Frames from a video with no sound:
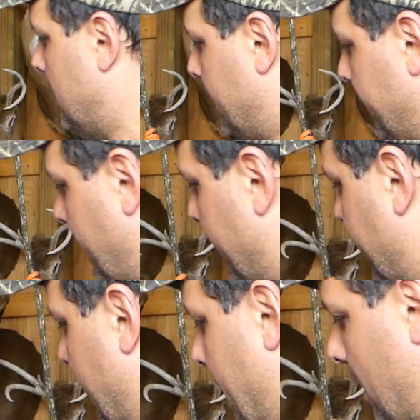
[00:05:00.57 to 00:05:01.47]
I'm going to take
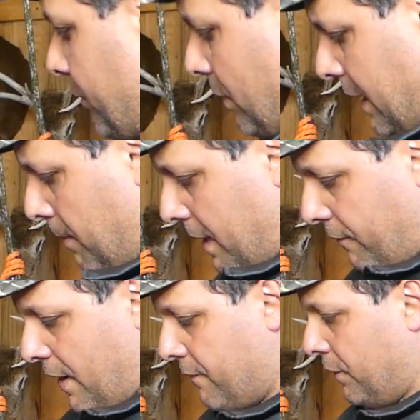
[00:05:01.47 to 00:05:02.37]
that out. So I got about a
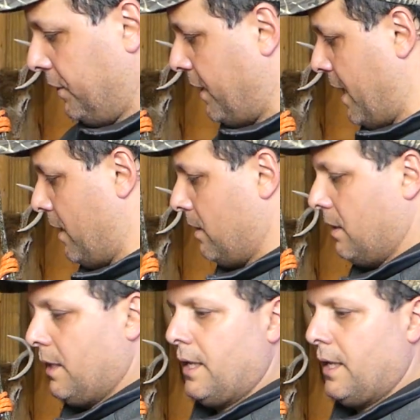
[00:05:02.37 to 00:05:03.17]
5-foot tail.